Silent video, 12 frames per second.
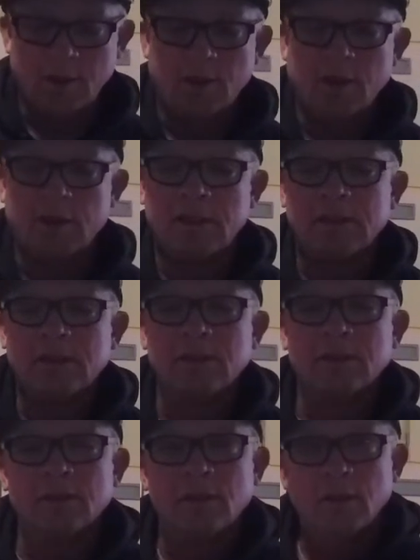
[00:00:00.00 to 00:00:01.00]
This
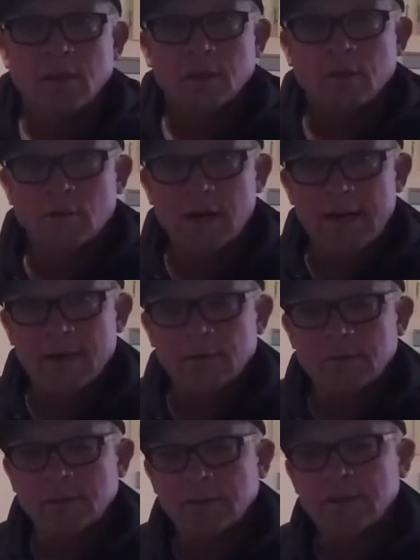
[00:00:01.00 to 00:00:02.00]
is
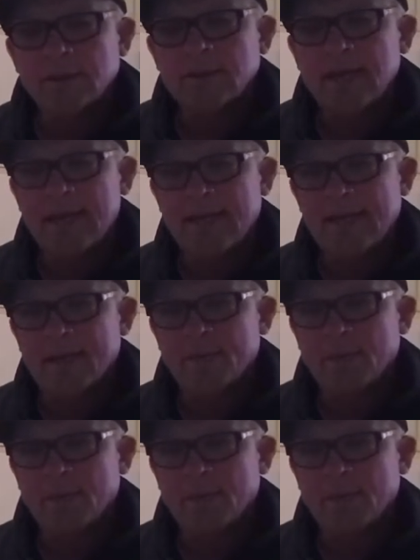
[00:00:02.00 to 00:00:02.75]
ground cayenne